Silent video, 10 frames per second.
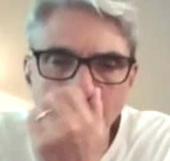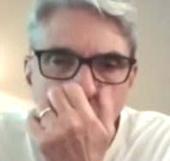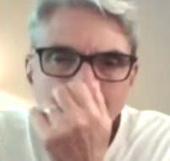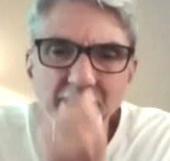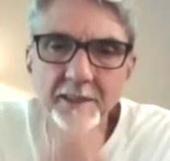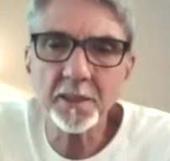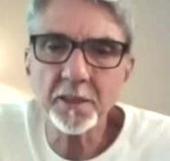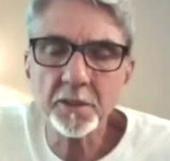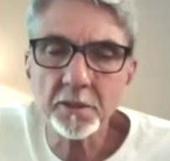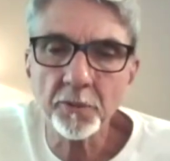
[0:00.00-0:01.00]
does
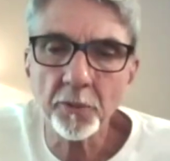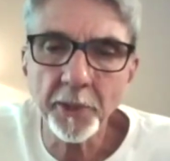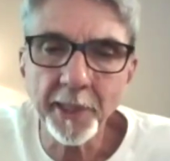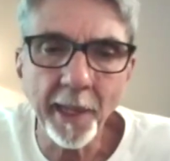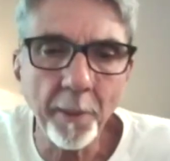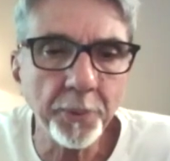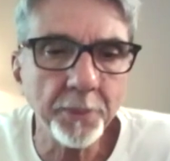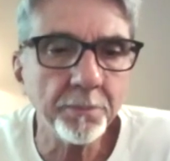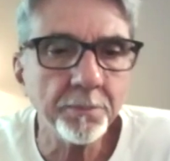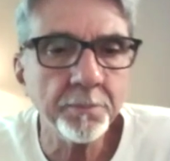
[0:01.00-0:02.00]
his recap
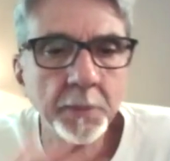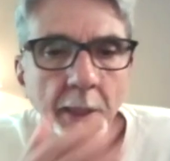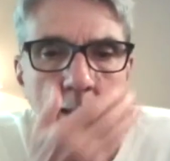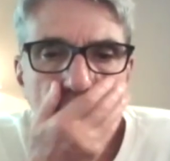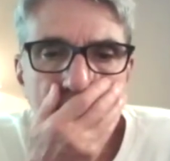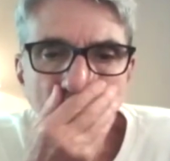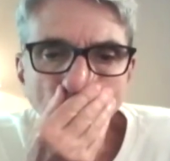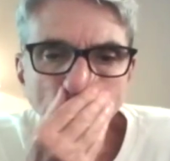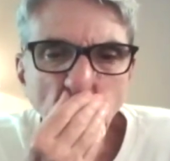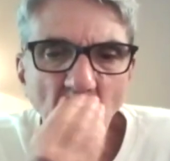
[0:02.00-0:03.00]
as
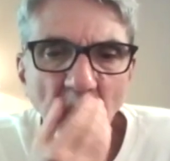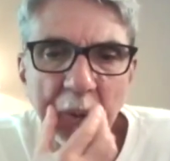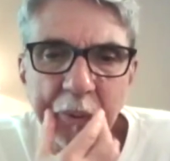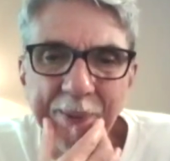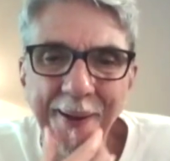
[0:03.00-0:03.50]
always.